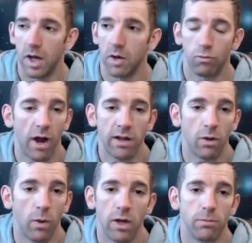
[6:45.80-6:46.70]
right
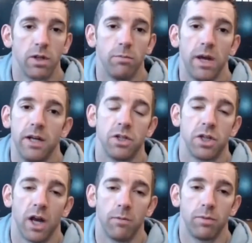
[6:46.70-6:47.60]
the way up to the major
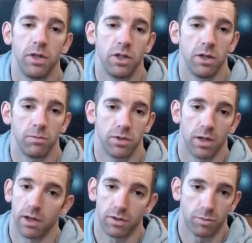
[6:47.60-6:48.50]
championships. So
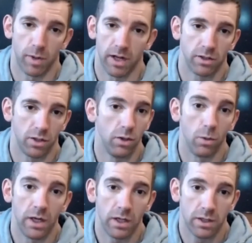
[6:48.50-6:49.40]
they'll spend 2
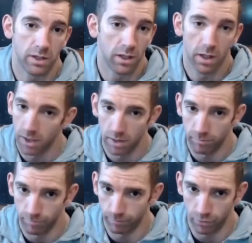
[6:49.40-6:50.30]
weeks
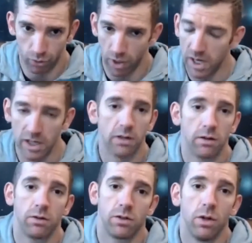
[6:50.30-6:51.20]
training
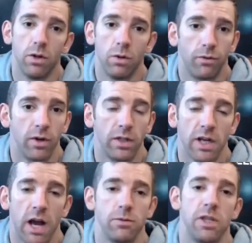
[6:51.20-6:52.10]
2-3
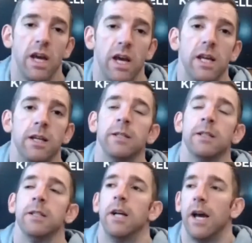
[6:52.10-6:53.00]
times a day
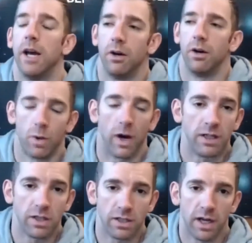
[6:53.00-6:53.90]
or
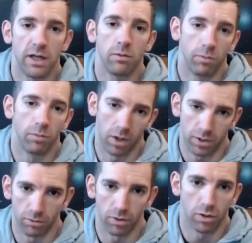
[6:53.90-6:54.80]
twice a day. Lots
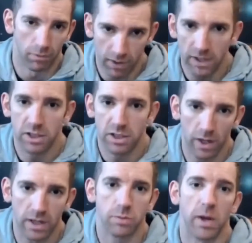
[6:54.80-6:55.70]
of recovery. It's
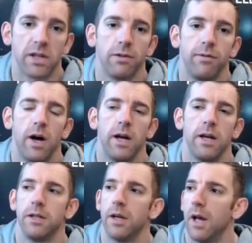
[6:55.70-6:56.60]
quite
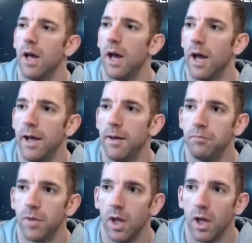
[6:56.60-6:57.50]
specified.
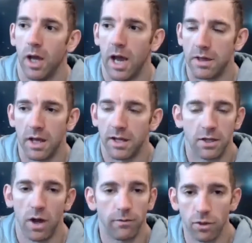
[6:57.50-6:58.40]
And then they
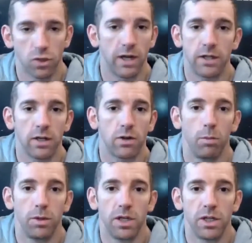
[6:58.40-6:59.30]
travel straight to the
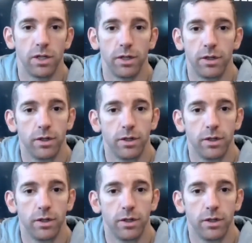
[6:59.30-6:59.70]
competition.